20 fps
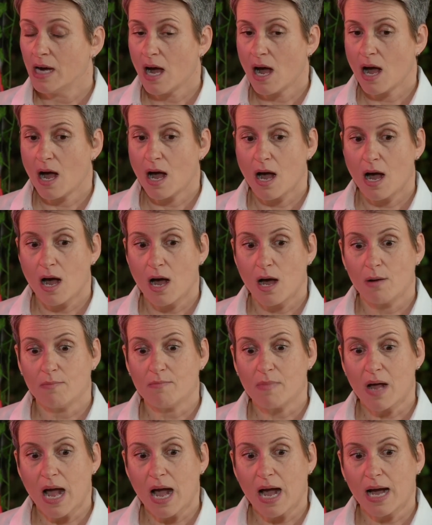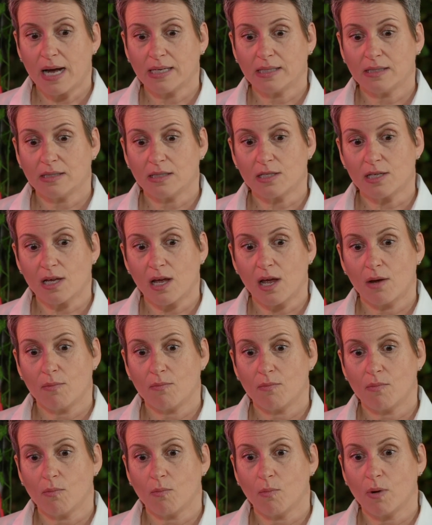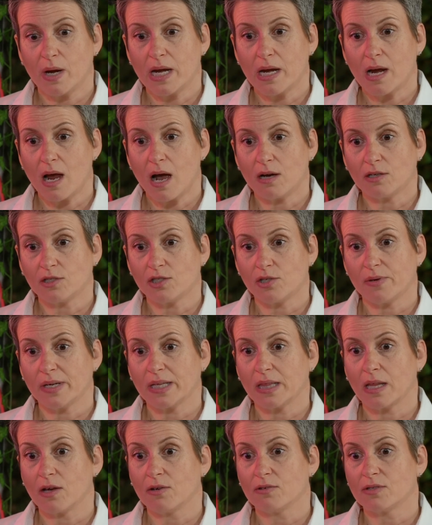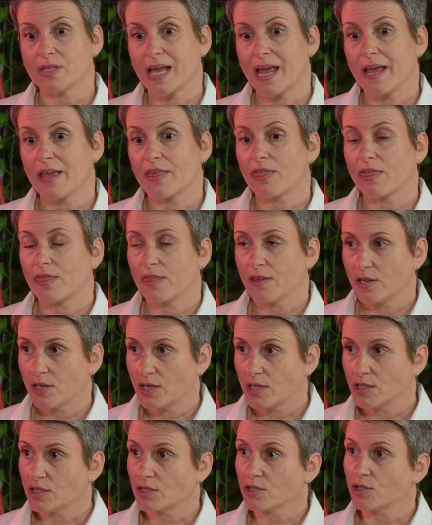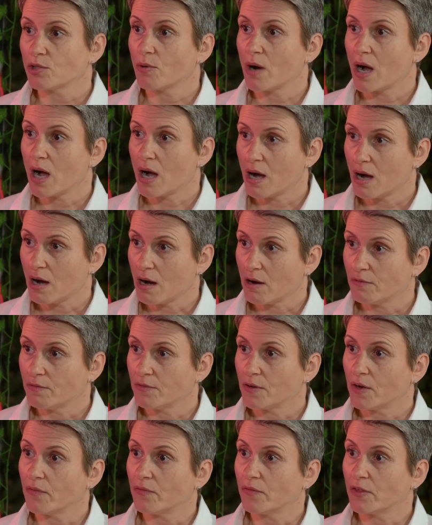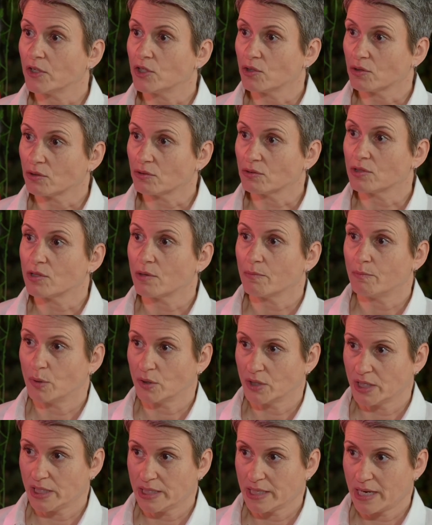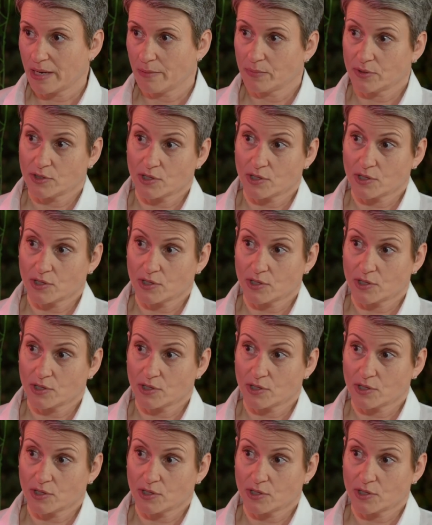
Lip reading: And we are doing those a third to a half of the dog's body depth.